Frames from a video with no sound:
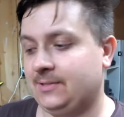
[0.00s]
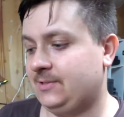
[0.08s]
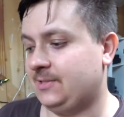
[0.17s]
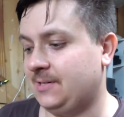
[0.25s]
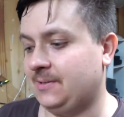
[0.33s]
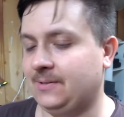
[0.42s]

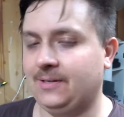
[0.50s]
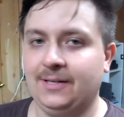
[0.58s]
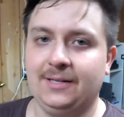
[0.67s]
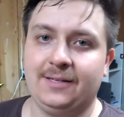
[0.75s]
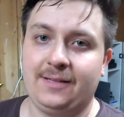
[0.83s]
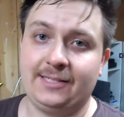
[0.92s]
So
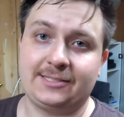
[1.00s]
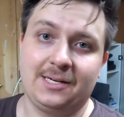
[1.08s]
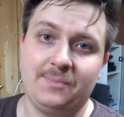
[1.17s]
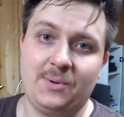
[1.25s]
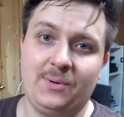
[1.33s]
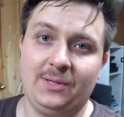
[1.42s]
that's
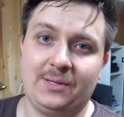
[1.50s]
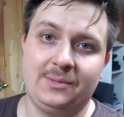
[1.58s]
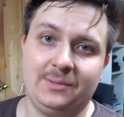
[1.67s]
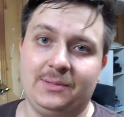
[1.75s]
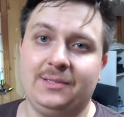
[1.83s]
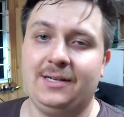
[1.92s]
going to be really
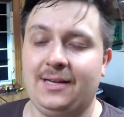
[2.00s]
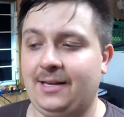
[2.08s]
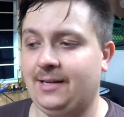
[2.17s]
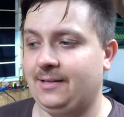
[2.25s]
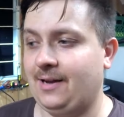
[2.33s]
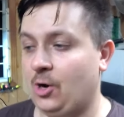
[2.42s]
cool.
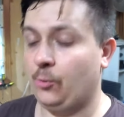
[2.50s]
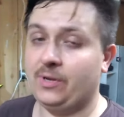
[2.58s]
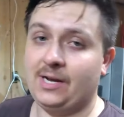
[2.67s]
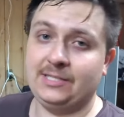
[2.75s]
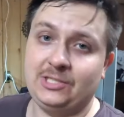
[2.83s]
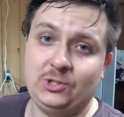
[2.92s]
And I hope
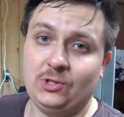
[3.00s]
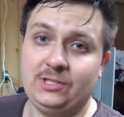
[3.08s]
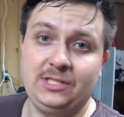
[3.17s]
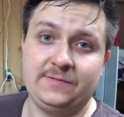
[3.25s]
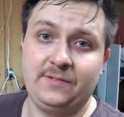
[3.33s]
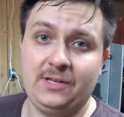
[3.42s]
you guys enjoyed
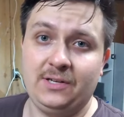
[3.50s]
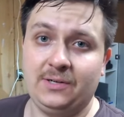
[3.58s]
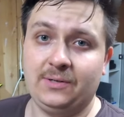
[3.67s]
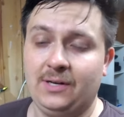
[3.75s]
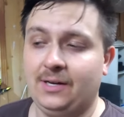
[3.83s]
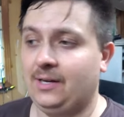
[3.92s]
this
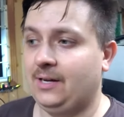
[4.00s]
video.